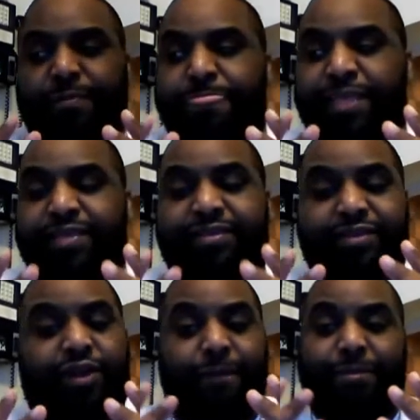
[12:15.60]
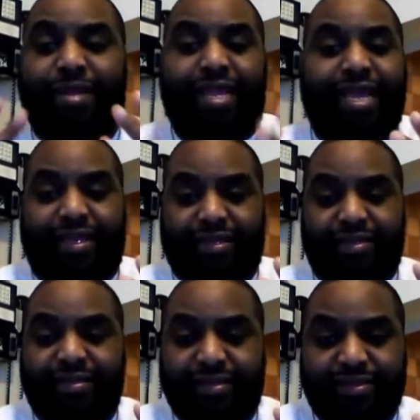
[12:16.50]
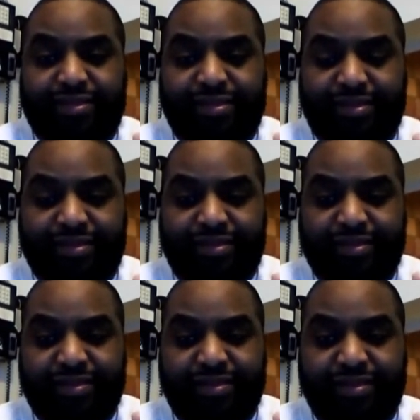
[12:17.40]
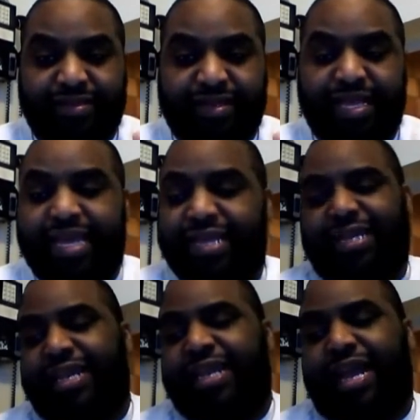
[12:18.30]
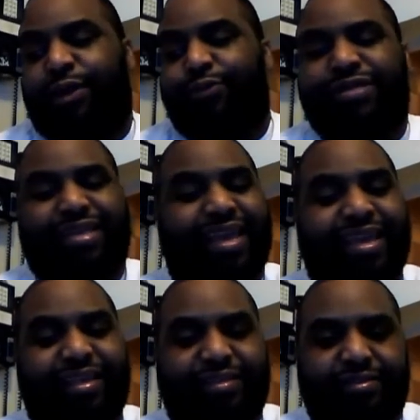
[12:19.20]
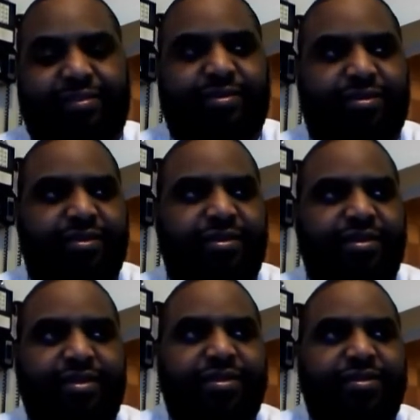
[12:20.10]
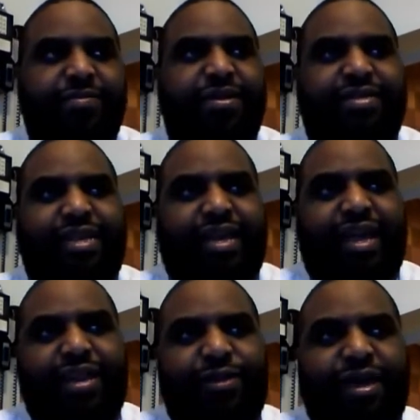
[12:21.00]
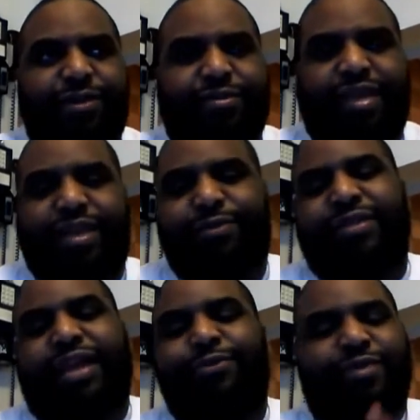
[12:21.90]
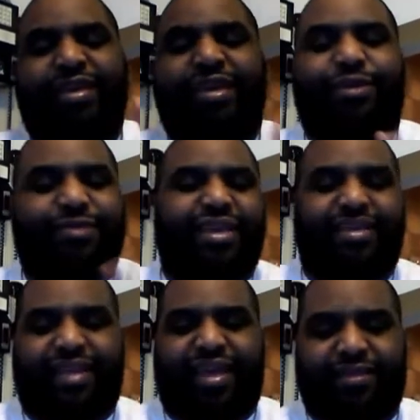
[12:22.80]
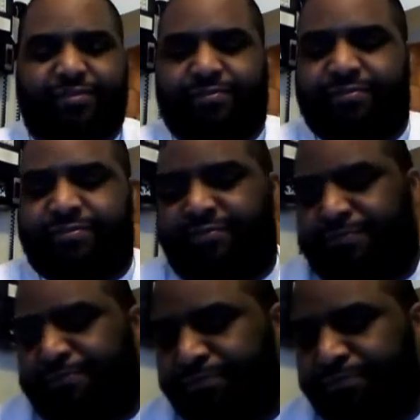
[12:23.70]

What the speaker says: this is all a plan. He's not gonna say it because I don't think he'll say that.